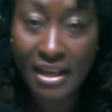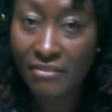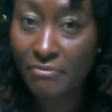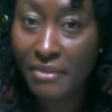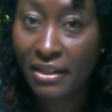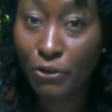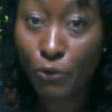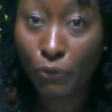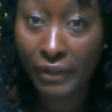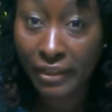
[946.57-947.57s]
have made
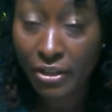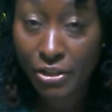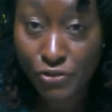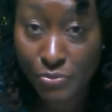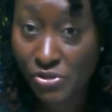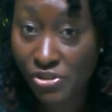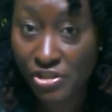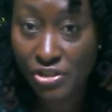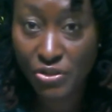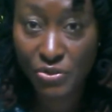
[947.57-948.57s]
great
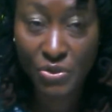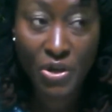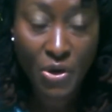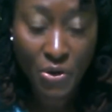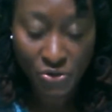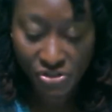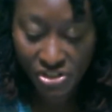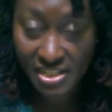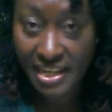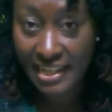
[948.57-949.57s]
contribution to our
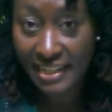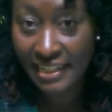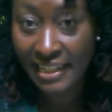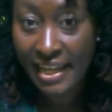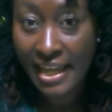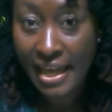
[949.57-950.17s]
society,